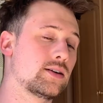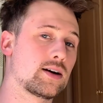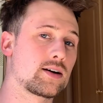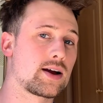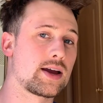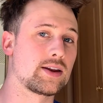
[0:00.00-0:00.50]

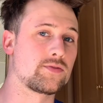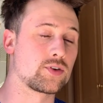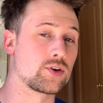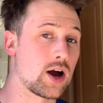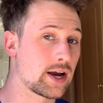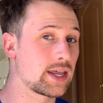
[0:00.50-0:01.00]
All right. If you're
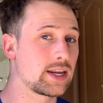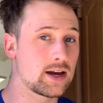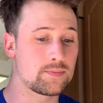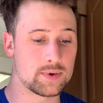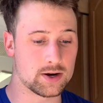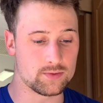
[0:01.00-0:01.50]
not getting
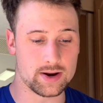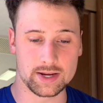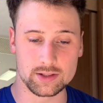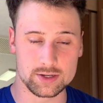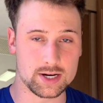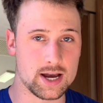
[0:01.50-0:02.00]
up at a
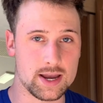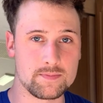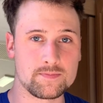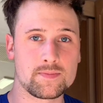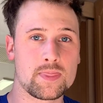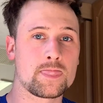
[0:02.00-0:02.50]
regular
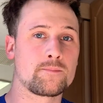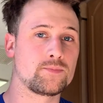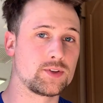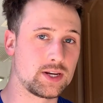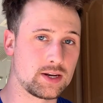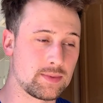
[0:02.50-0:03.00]
time,
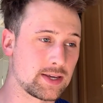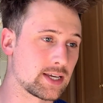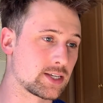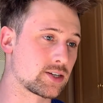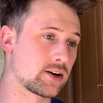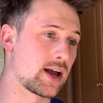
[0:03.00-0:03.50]
you need to make
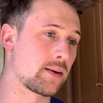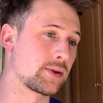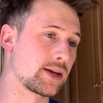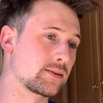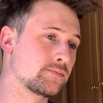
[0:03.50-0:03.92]
that start happening.